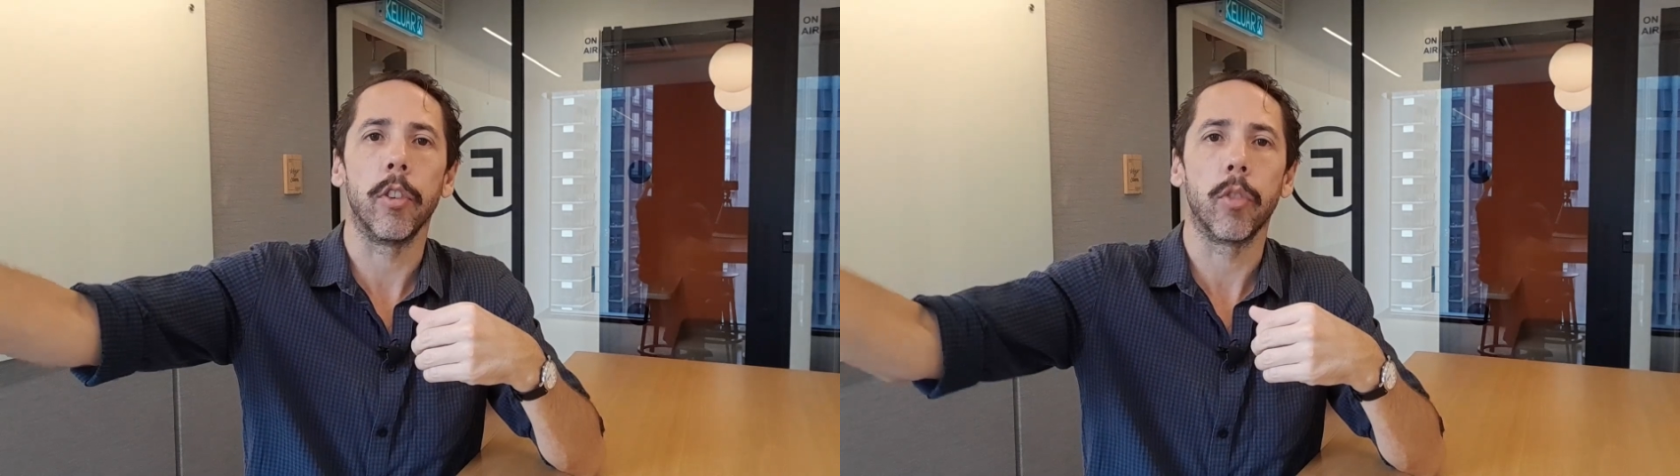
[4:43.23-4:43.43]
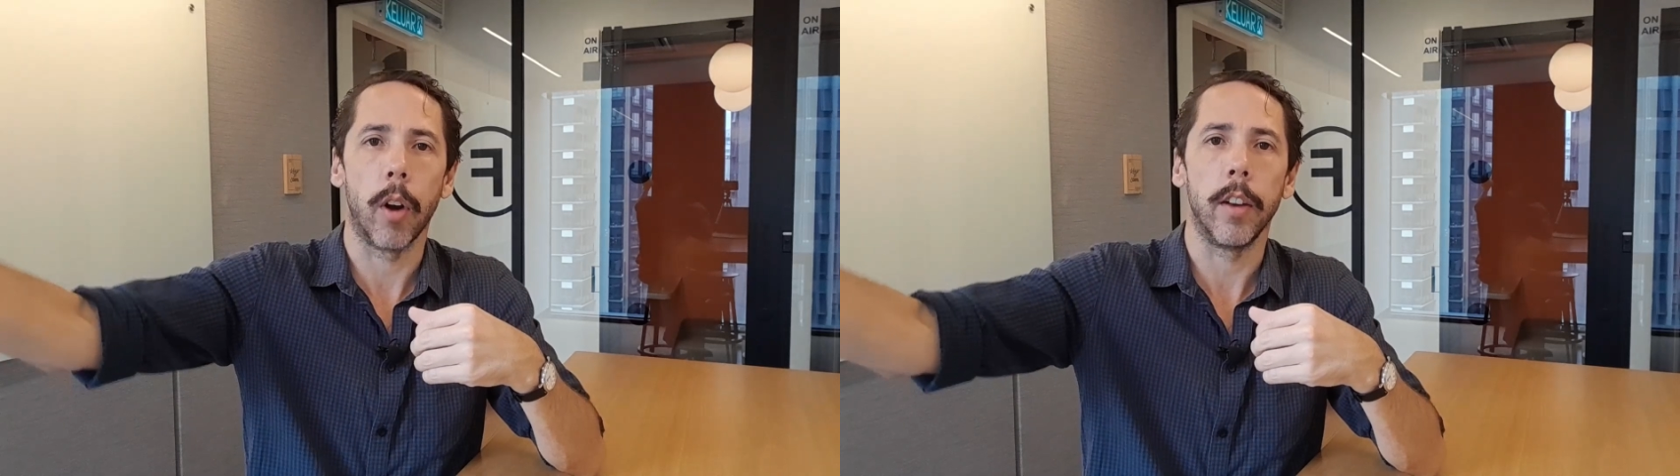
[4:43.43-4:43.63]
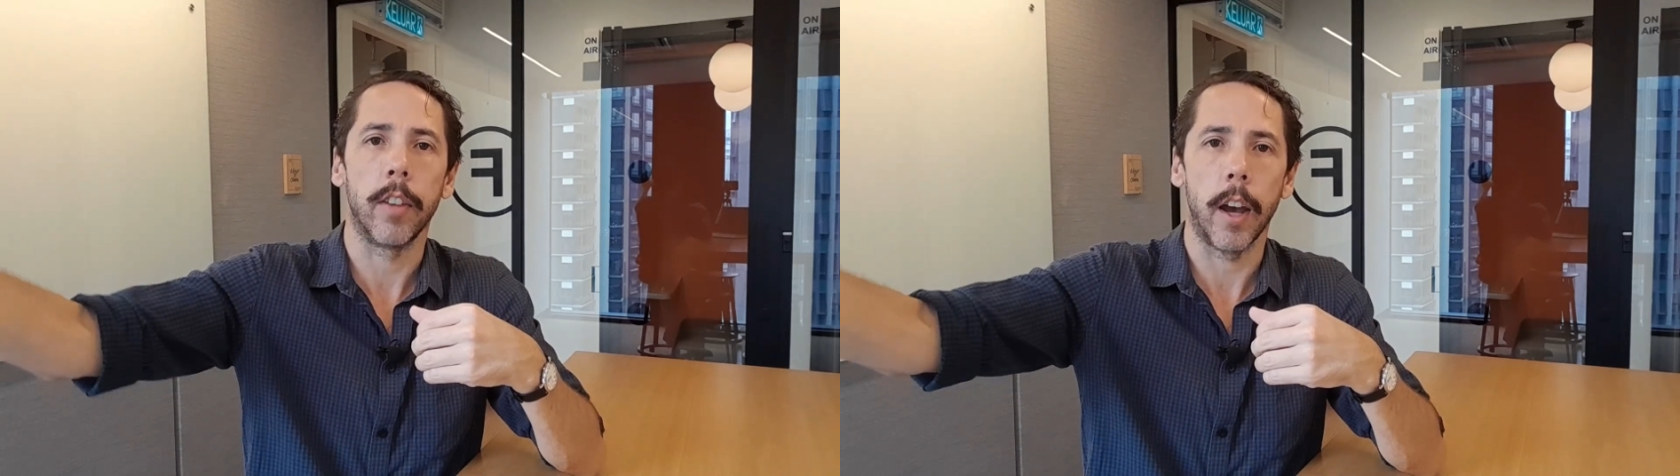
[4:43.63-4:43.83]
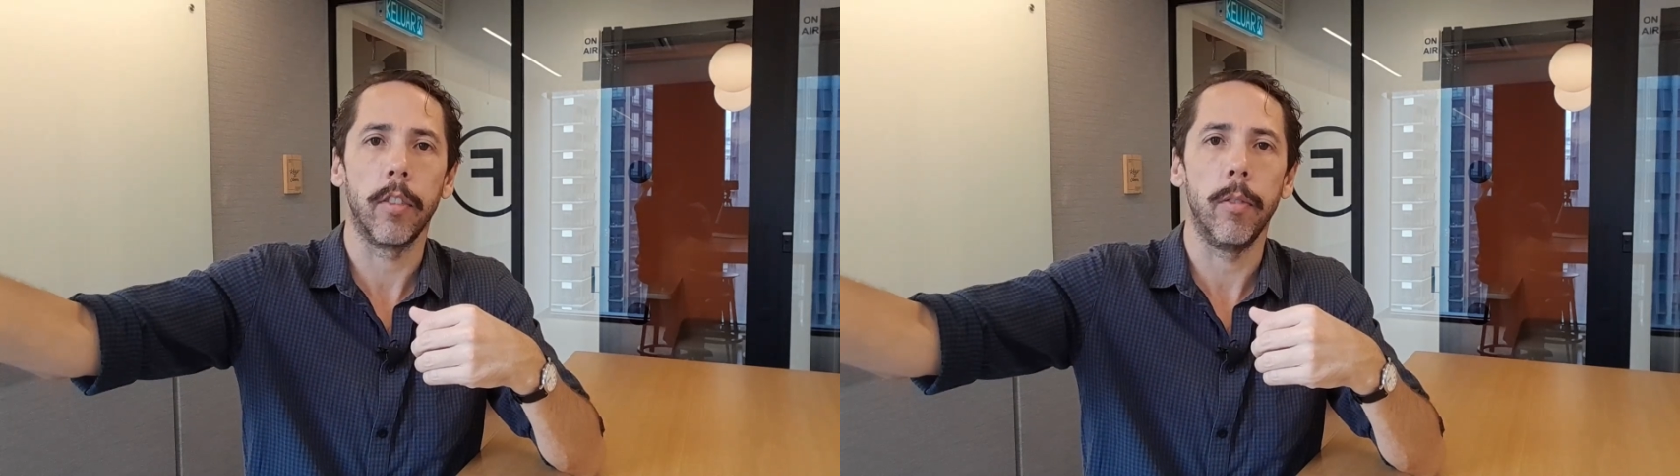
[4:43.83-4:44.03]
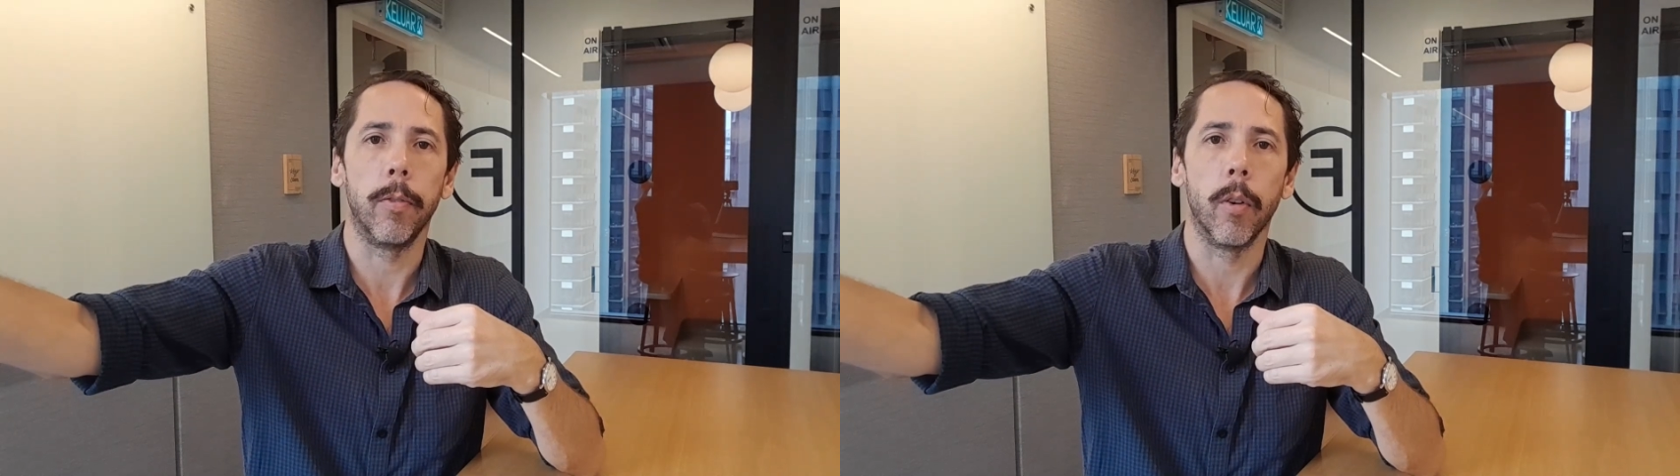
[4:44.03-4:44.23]
try and tax
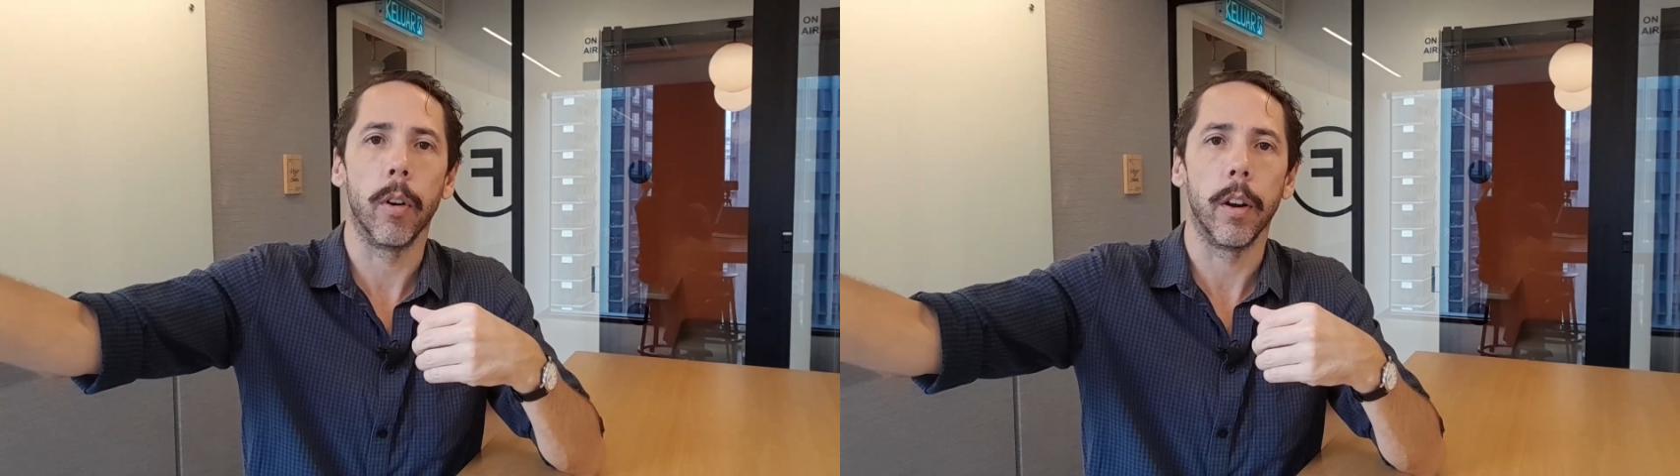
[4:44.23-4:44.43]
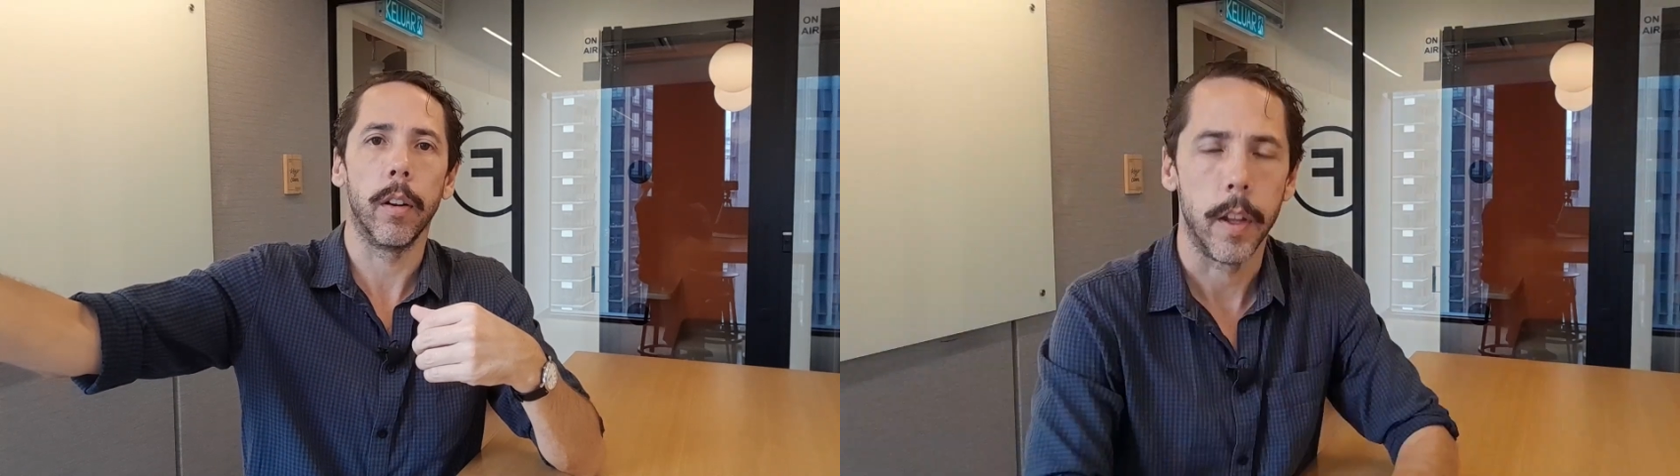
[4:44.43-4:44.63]
you for it.